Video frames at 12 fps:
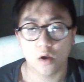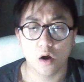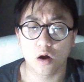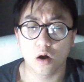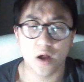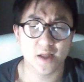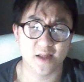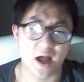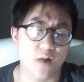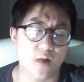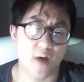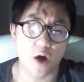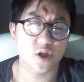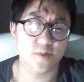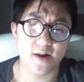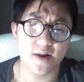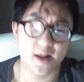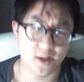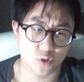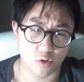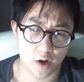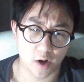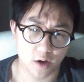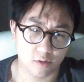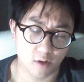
I'll explain it in a story,